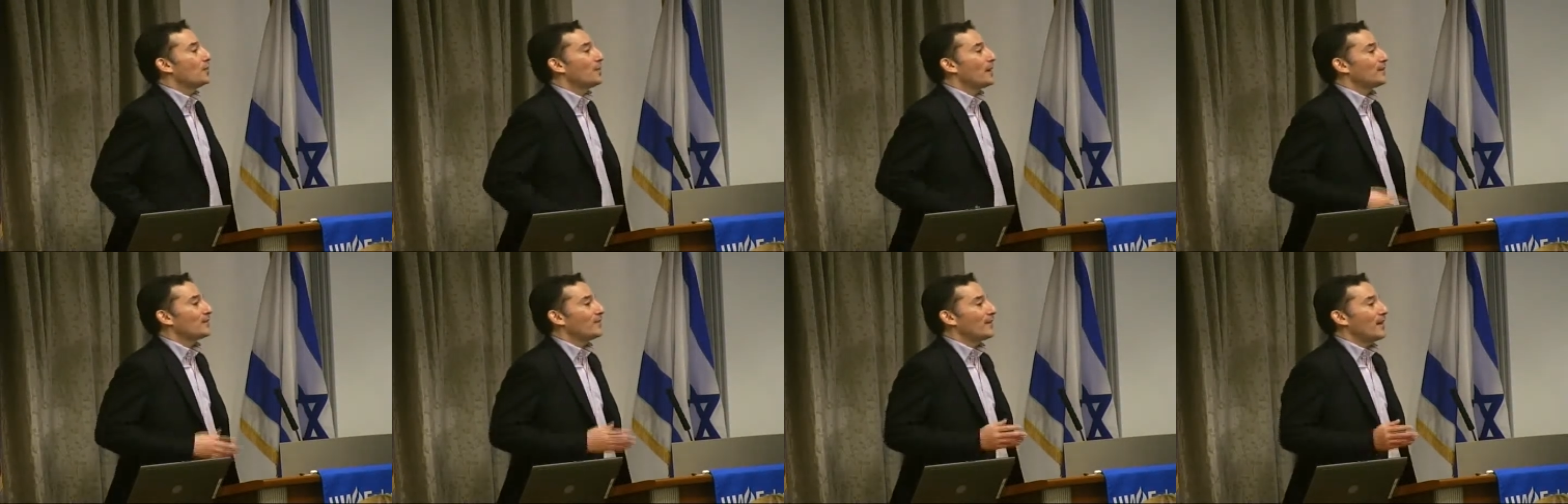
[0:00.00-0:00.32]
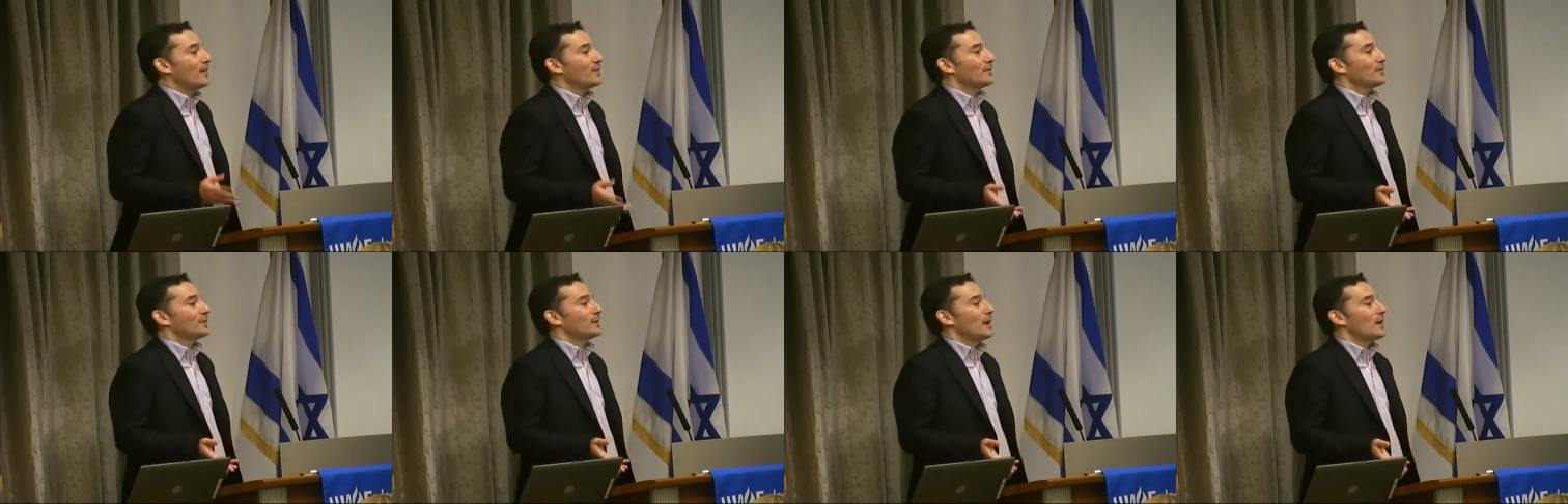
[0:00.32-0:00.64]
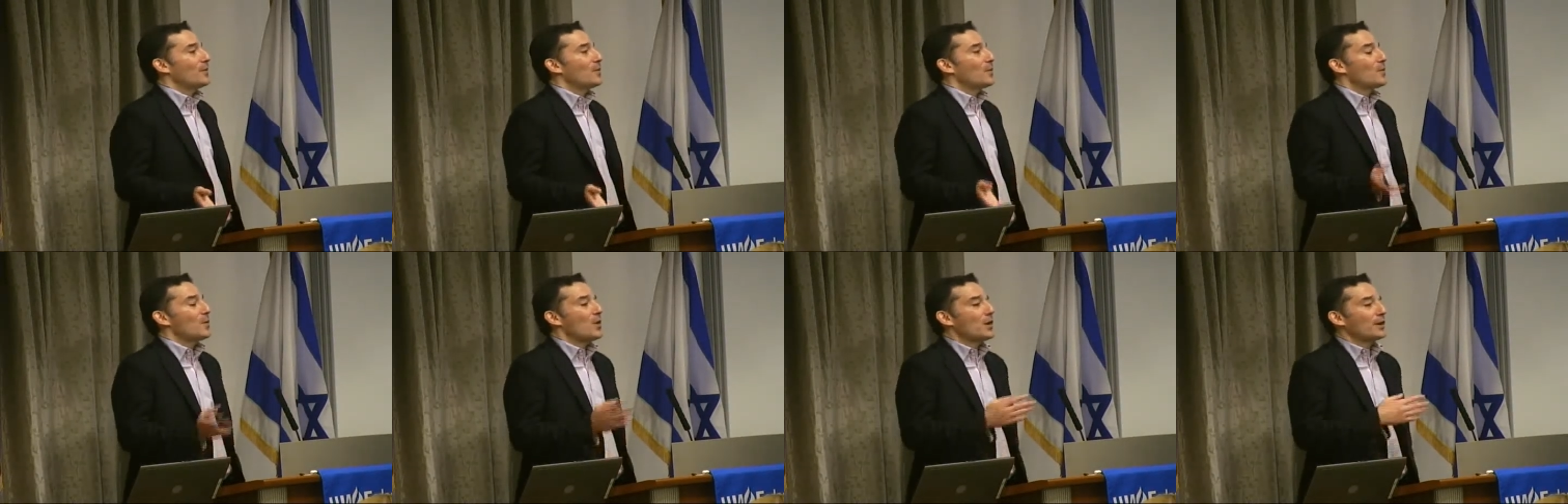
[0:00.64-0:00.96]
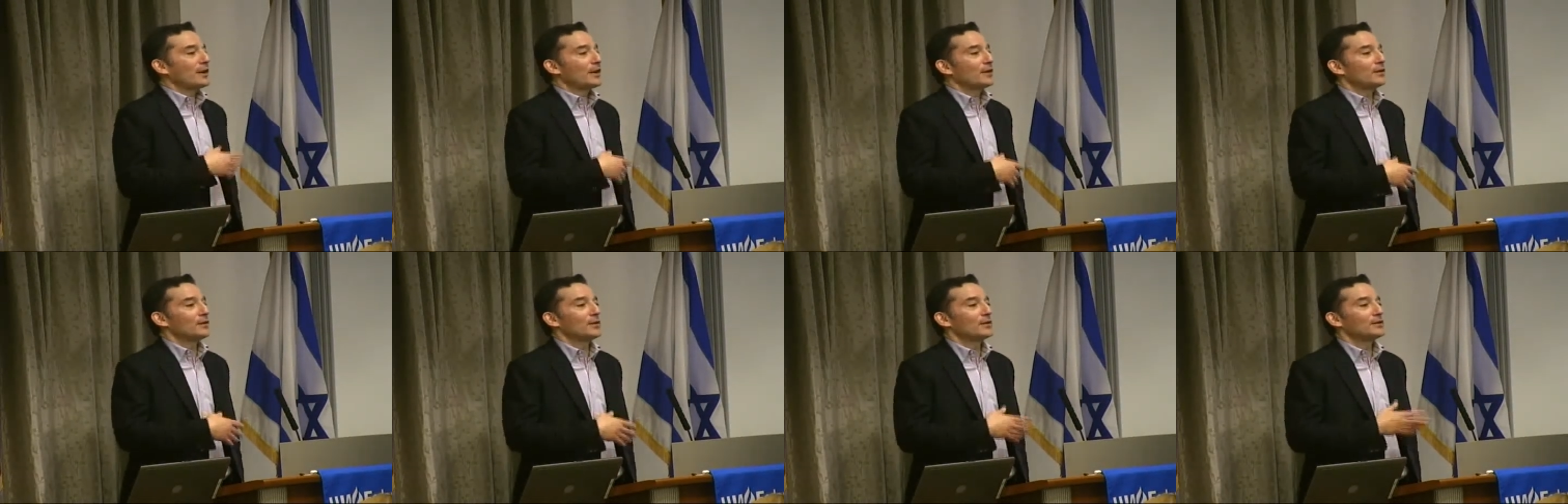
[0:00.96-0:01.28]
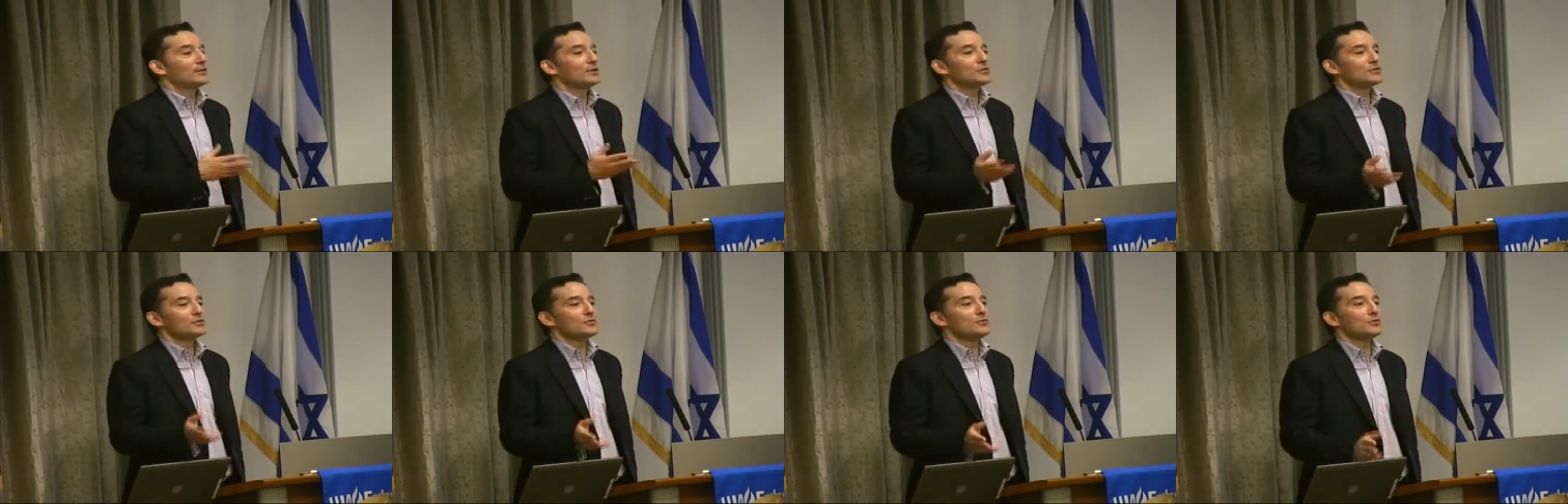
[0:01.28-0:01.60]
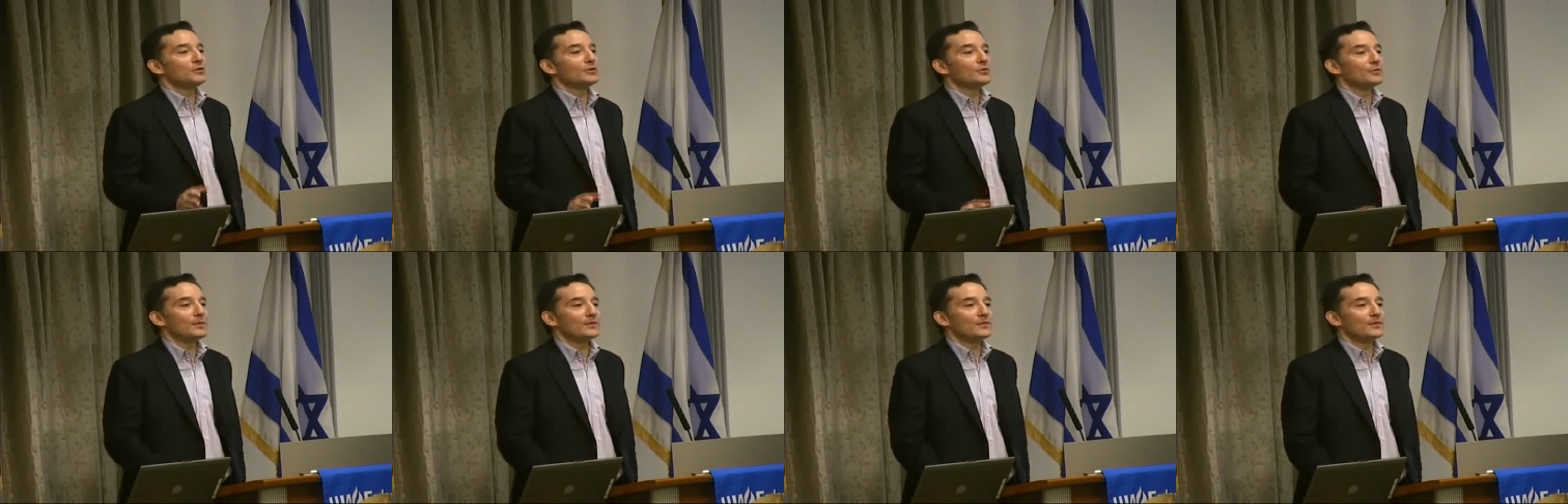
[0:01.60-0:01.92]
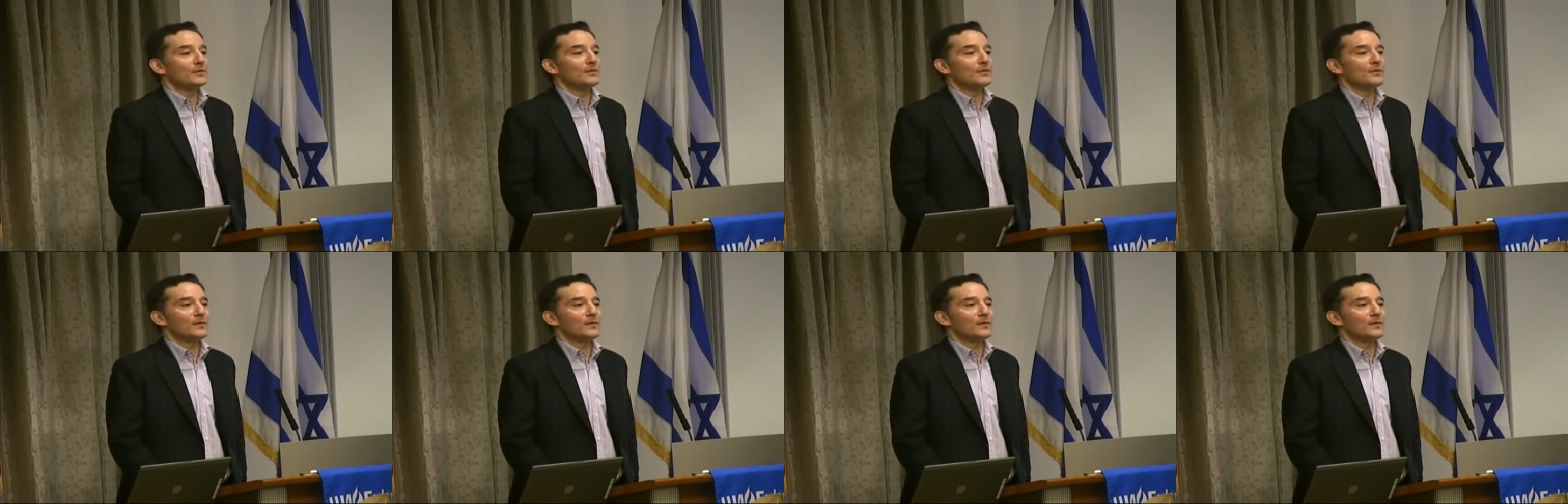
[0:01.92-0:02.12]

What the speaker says: my father and I were walking along the Schuylkill River in